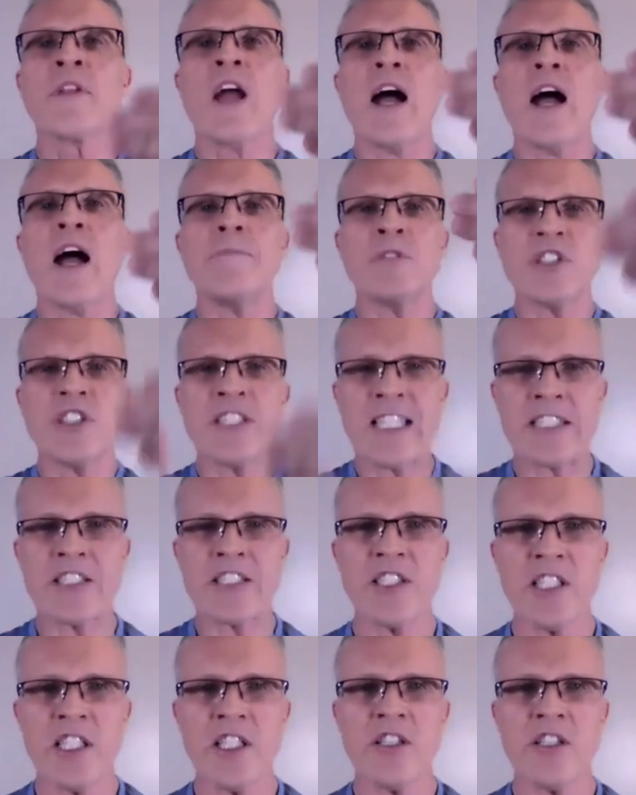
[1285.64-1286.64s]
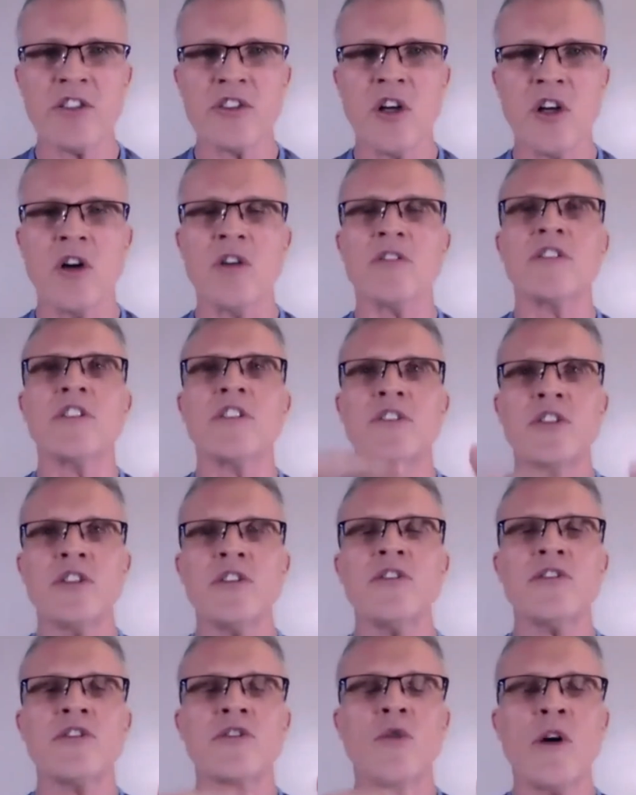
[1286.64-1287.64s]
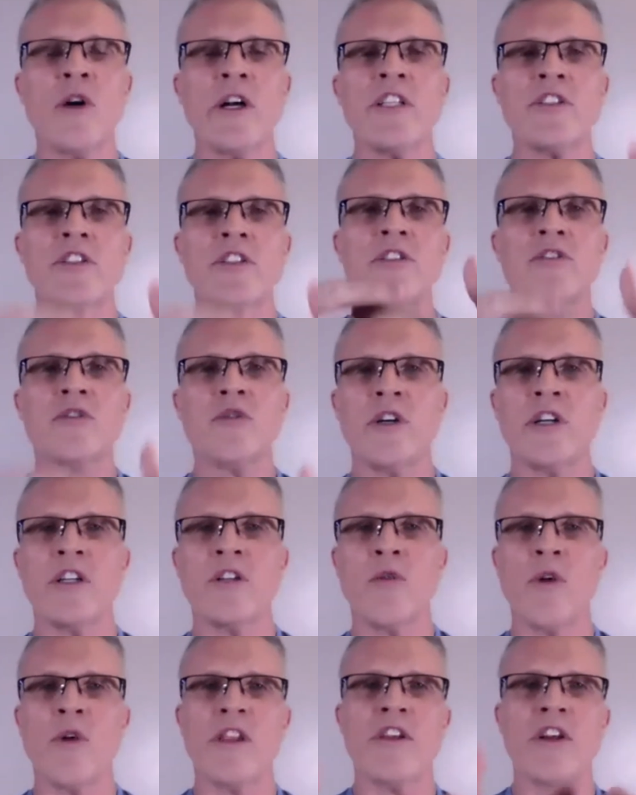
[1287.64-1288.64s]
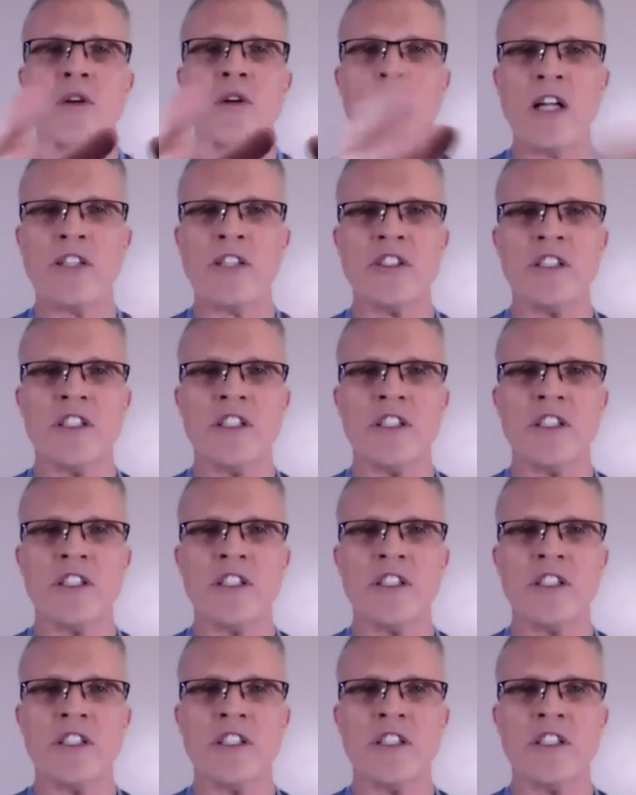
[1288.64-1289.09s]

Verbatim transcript: I'm 60 years old. Two twenty two twenty two. Whether you're Oh, welcome,